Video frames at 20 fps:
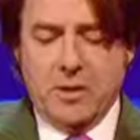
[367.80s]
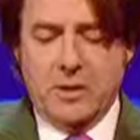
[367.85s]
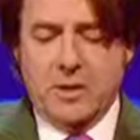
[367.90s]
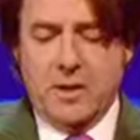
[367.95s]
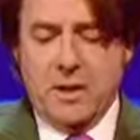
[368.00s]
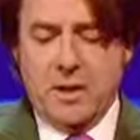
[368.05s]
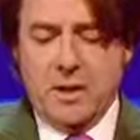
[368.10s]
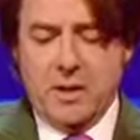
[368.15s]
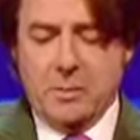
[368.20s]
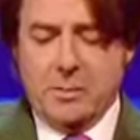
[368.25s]
you
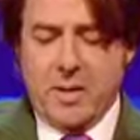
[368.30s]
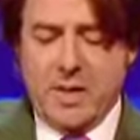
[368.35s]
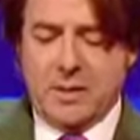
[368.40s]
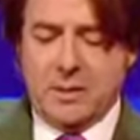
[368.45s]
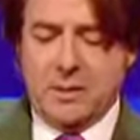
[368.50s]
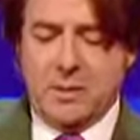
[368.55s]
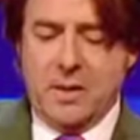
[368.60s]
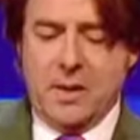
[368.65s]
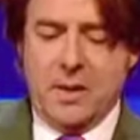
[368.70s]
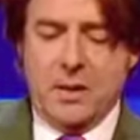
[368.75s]
see that you can make
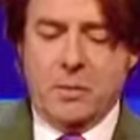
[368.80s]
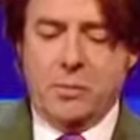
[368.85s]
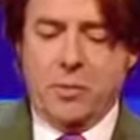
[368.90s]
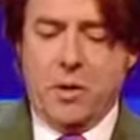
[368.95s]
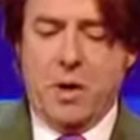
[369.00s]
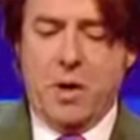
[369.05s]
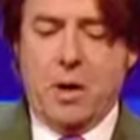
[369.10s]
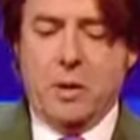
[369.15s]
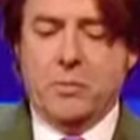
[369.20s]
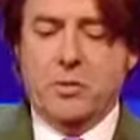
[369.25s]
something there, you can
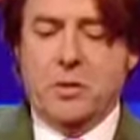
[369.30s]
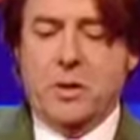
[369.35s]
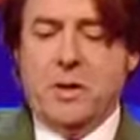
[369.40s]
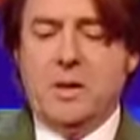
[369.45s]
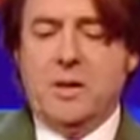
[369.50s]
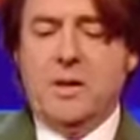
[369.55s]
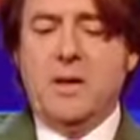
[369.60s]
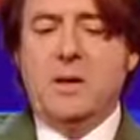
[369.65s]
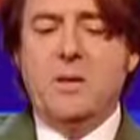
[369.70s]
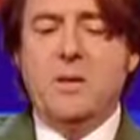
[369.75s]
put arms on
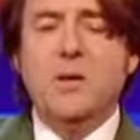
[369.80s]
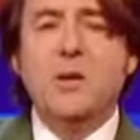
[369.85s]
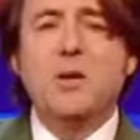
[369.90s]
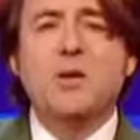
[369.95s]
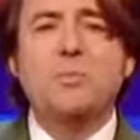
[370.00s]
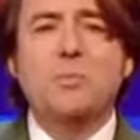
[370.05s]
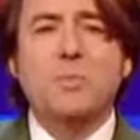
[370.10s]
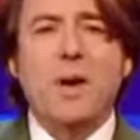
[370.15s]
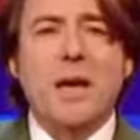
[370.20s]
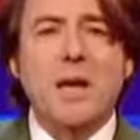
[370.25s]
it, you know, and you
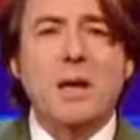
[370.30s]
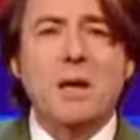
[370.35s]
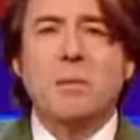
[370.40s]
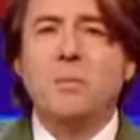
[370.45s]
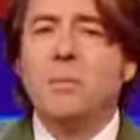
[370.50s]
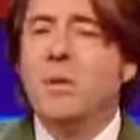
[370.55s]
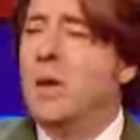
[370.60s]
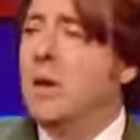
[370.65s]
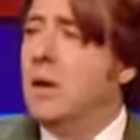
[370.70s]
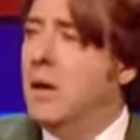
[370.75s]
just bend
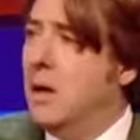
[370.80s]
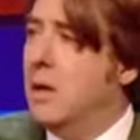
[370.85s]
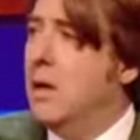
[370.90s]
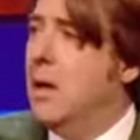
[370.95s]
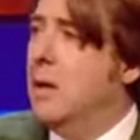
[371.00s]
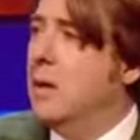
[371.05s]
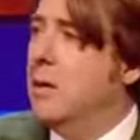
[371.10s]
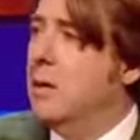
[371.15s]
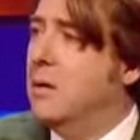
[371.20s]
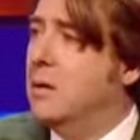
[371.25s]
them,
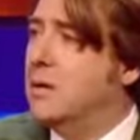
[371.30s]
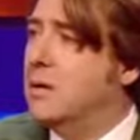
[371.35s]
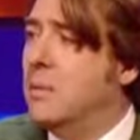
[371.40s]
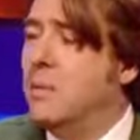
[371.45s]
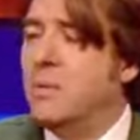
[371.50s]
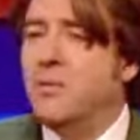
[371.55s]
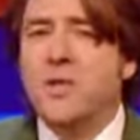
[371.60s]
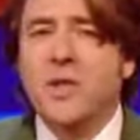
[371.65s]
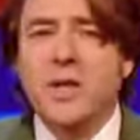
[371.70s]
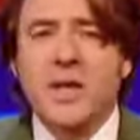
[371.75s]
and it's
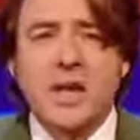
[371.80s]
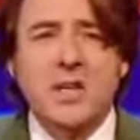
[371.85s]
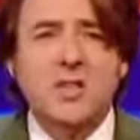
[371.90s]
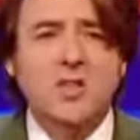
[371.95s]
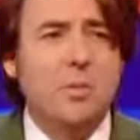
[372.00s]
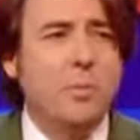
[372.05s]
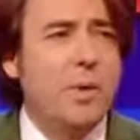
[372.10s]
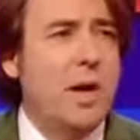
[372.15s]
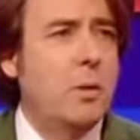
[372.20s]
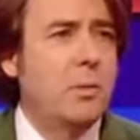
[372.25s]
something for the
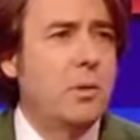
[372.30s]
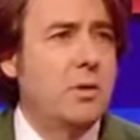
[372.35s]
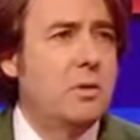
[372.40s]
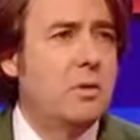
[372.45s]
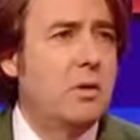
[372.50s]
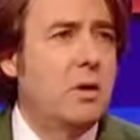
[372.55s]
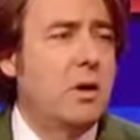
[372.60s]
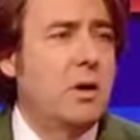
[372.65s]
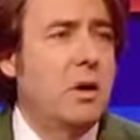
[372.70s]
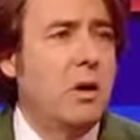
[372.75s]
kids to play with
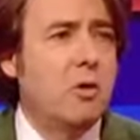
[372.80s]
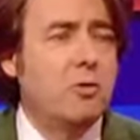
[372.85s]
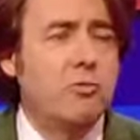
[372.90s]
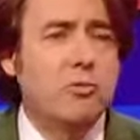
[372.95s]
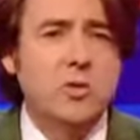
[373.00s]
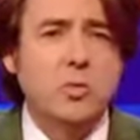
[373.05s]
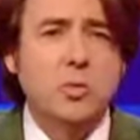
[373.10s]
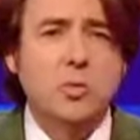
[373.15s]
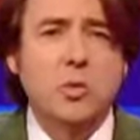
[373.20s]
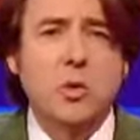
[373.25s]
on
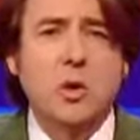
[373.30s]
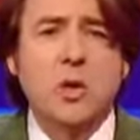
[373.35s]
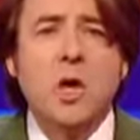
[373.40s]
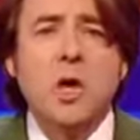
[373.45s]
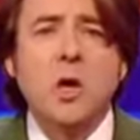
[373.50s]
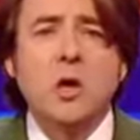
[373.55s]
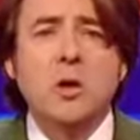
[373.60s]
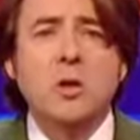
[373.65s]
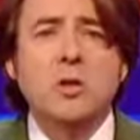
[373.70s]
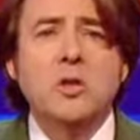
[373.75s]
Christmas morning.
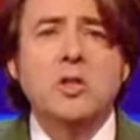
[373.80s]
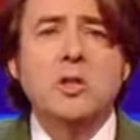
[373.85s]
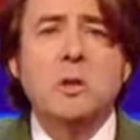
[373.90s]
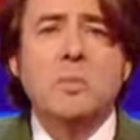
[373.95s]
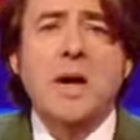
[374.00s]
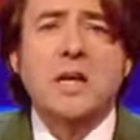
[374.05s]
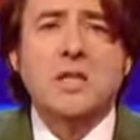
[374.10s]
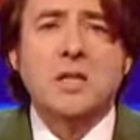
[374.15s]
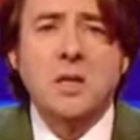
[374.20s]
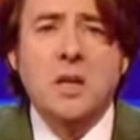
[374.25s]
You can just
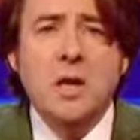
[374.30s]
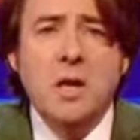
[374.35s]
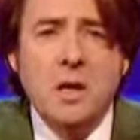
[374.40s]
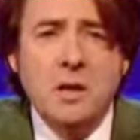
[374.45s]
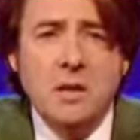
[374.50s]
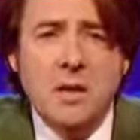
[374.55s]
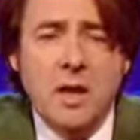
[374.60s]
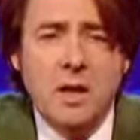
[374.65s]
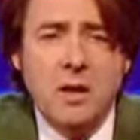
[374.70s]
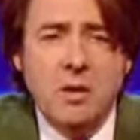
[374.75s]
imagine
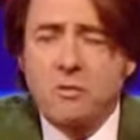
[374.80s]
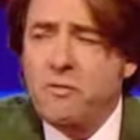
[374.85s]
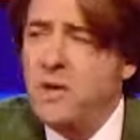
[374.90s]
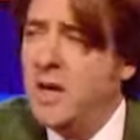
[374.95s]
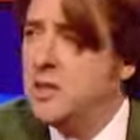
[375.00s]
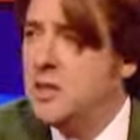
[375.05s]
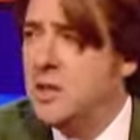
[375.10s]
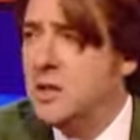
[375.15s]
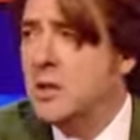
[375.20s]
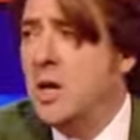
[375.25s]
their little
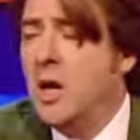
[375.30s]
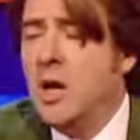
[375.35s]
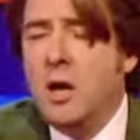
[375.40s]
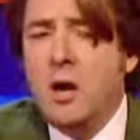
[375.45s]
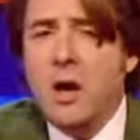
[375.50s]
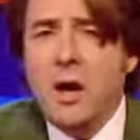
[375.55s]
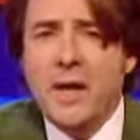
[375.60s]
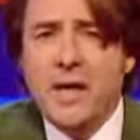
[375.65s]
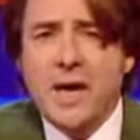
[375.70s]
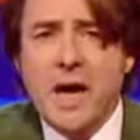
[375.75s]
faces
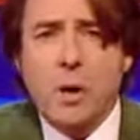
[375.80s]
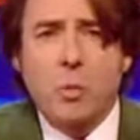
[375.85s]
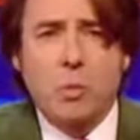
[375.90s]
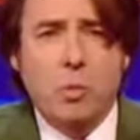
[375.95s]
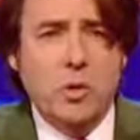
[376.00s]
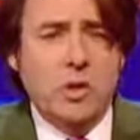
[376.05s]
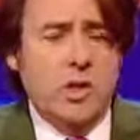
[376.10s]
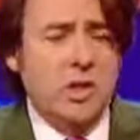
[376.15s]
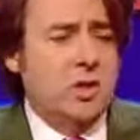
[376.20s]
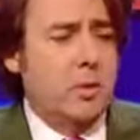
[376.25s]
lighting
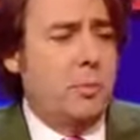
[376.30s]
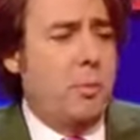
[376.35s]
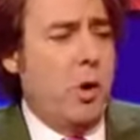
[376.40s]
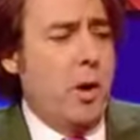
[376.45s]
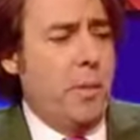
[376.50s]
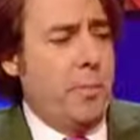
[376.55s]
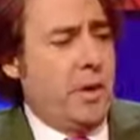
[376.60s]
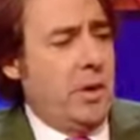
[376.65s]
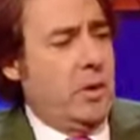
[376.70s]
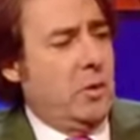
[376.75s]
up with
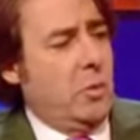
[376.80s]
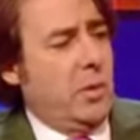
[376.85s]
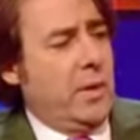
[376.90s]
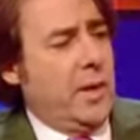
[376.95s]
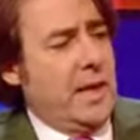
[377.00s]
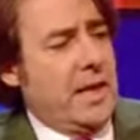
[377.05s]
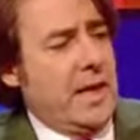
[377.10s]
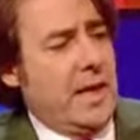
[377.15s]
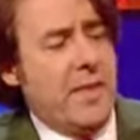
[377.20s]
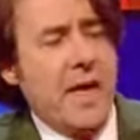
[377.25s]
disappointment when
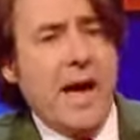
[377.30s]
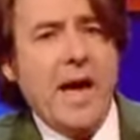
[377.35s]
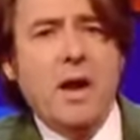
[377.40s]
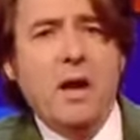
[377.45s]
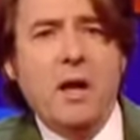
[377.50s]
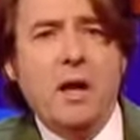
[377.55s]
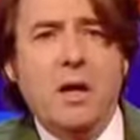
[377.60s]
they get that.